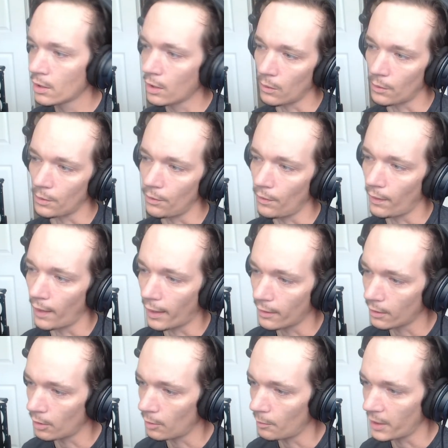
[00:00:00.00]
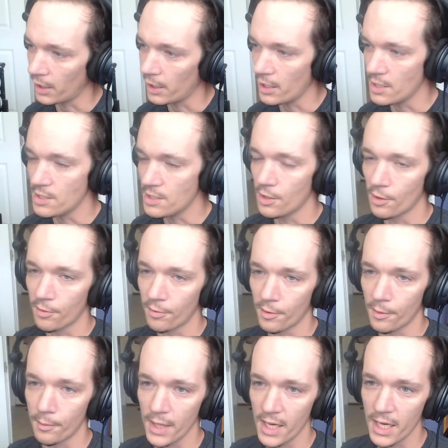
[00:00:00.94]
I'll do that. It'll make it easier for
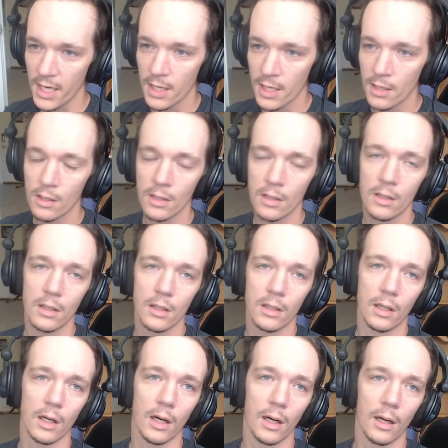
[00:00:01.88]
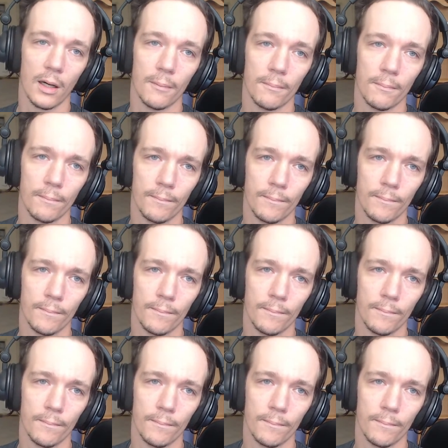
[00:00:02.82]
me. Um,